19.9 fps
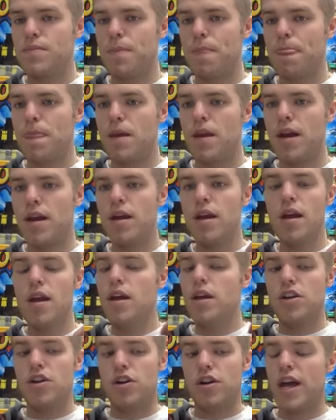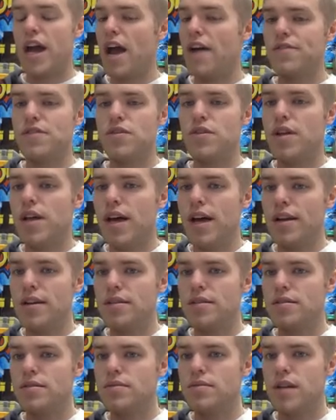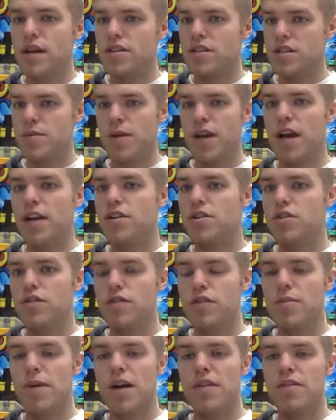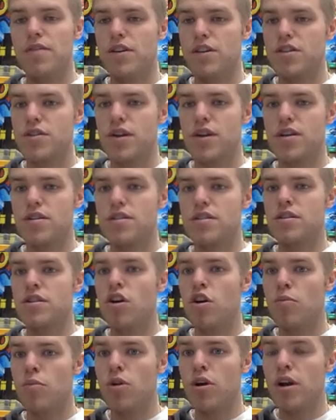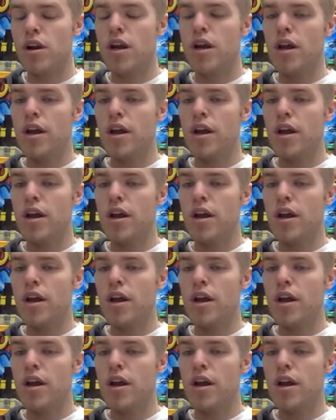Okay, you don't have to do that. That's something I do for my first graders to know more.